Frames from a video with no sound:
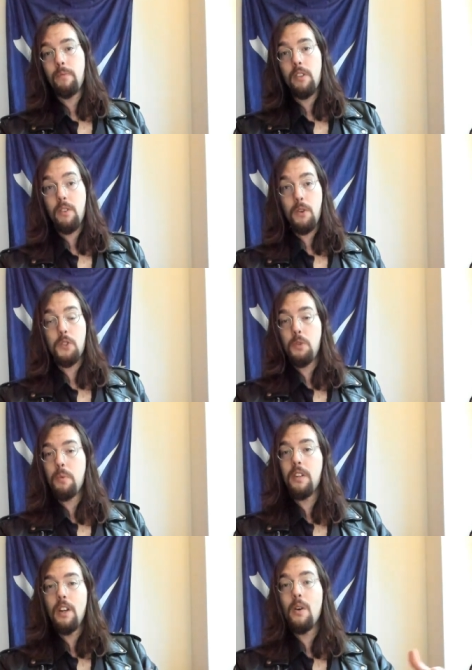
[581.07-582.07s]
Of course, you
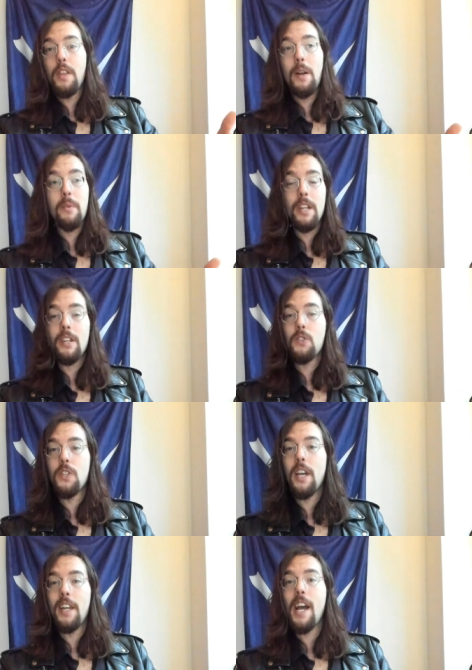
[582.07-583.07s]
wouldn't know that reading
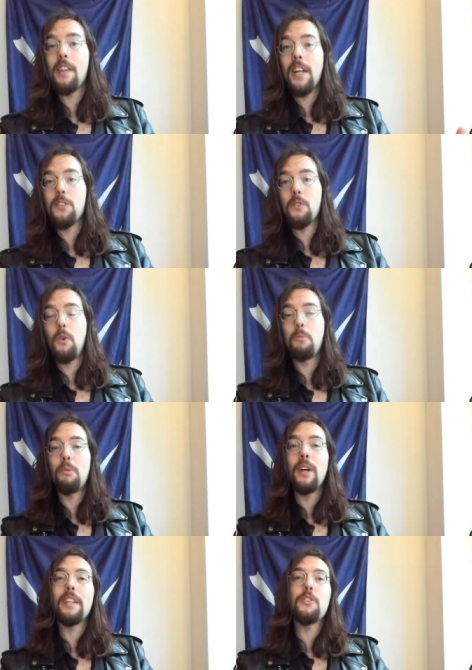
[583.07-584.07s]
CNN. That's the whole
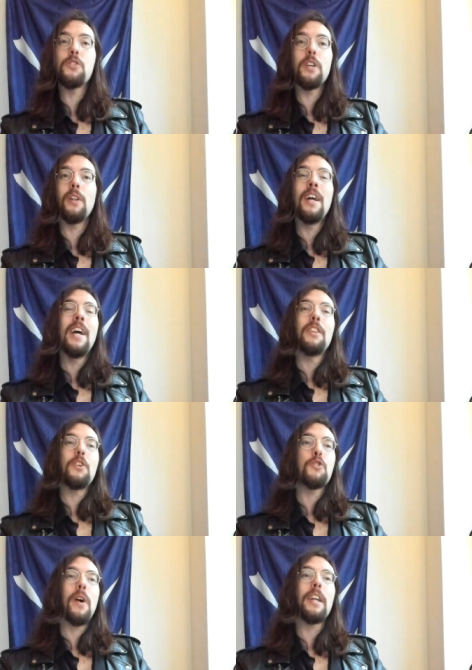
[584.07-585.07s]
point. They're still they're
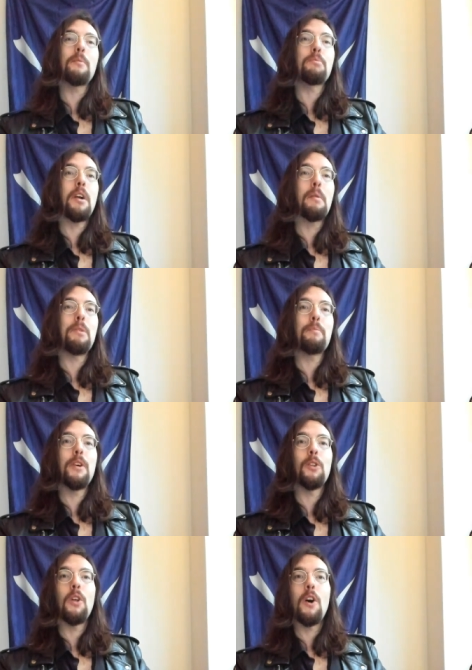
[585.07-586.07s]
trying to prop up
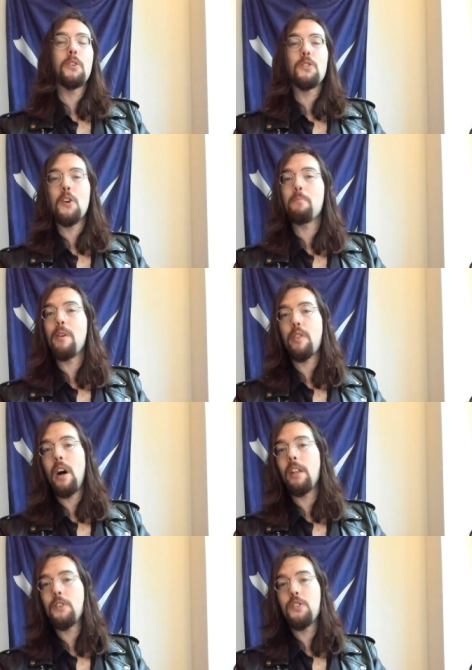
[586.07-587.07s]
their long-term
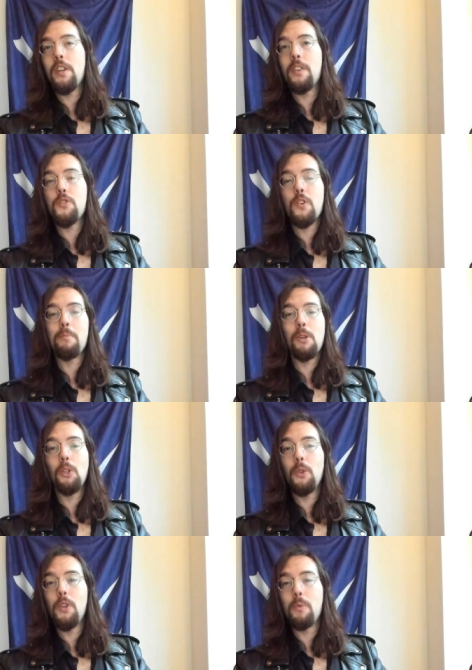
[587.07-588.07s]
mythology that Trump
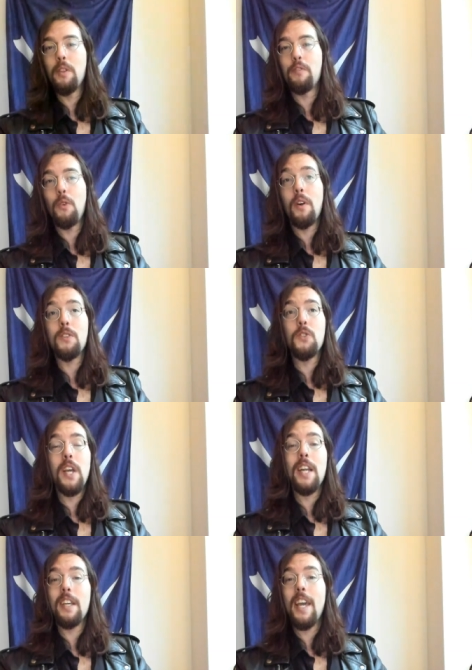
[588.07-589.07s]
colluded with a foreign
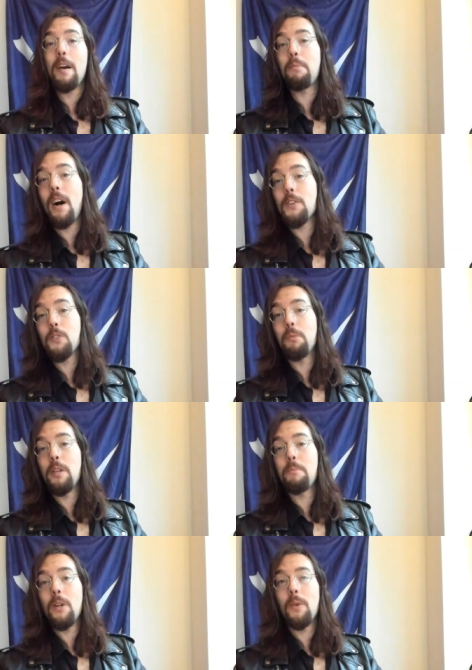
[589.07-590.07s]
state and can't possibly
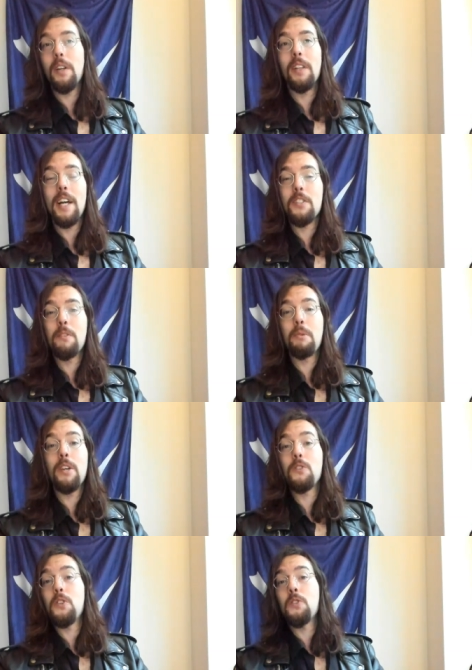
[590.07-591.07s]
be reelected
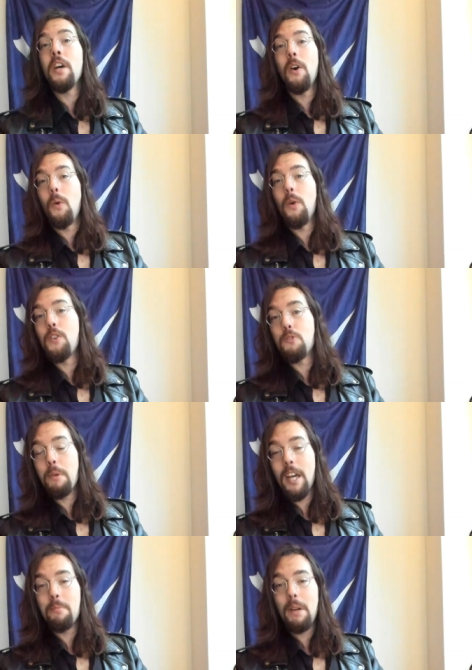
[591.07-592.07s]
because he's orange
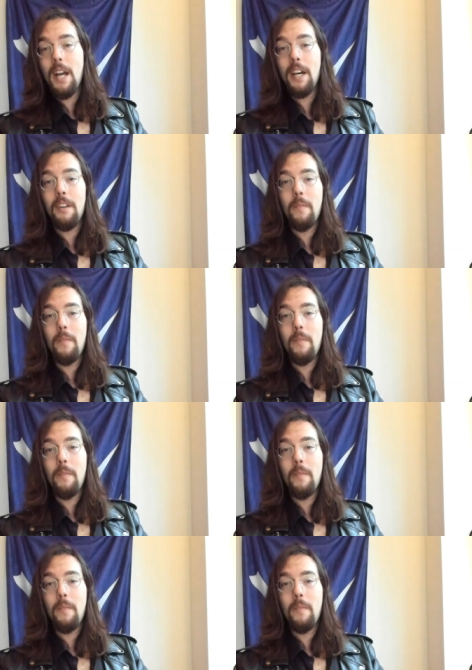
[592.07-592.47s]
man bad.